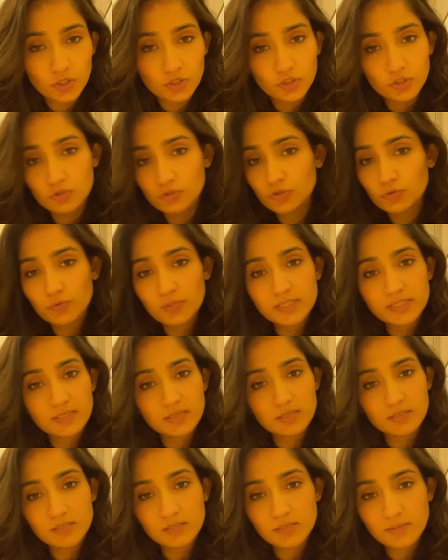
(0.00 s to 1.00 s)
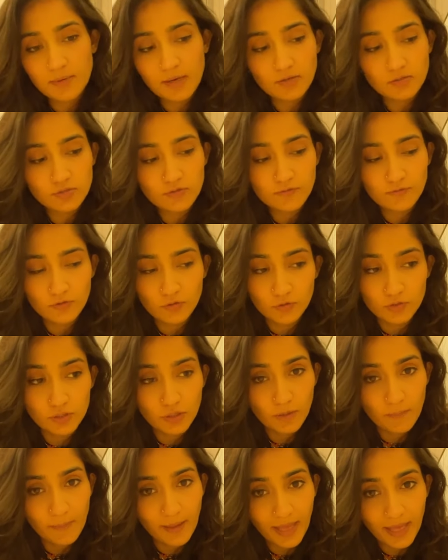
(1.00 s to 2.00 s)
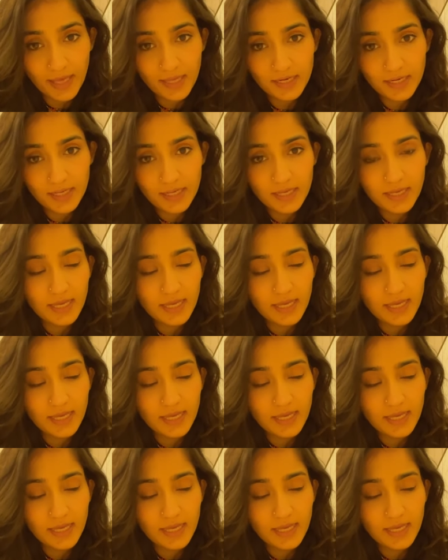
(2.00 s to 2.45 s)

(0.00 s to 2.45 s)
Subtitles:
you do a certain amount of good or bad,